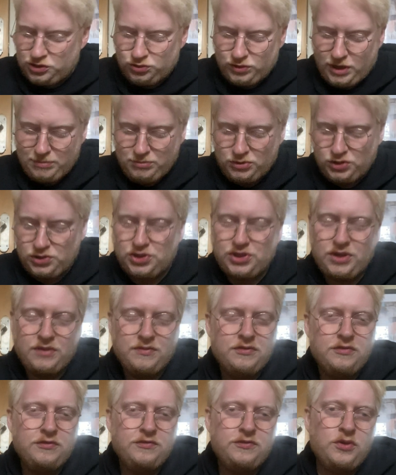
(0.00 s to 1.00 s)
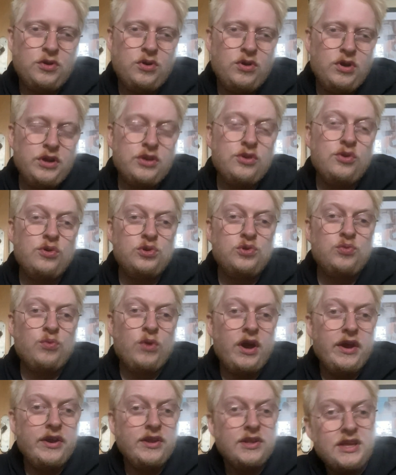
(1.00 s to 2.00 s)
drank much of for a good
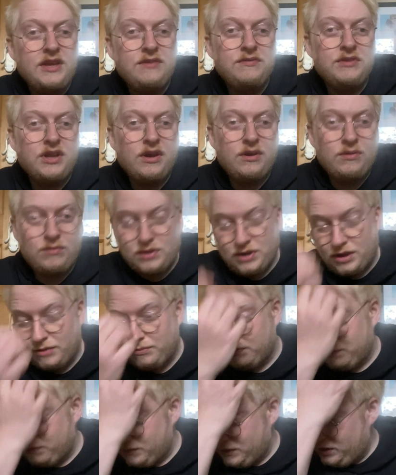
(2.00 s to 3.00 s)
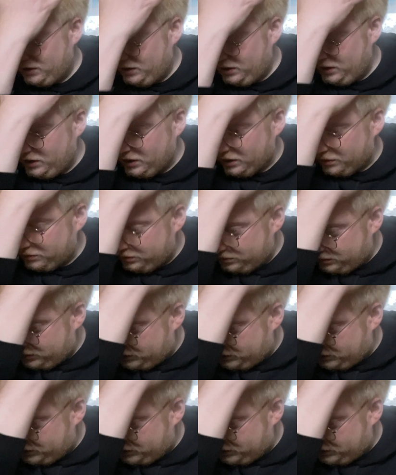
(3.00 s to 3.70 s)
while, even though I'm, you know,